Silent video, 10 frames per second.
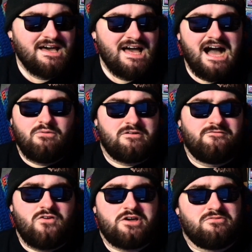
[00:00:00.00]
I would have
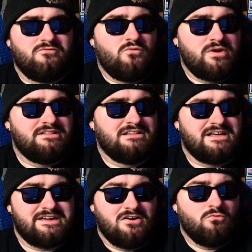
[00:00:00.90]
rather have wanted
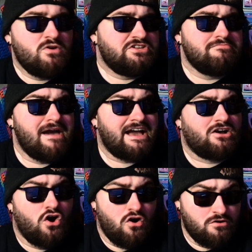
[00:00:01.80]
like a Ouija Mac
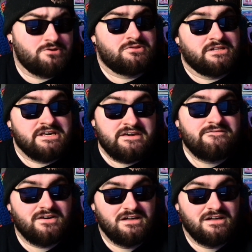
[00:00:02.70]
card sleeve.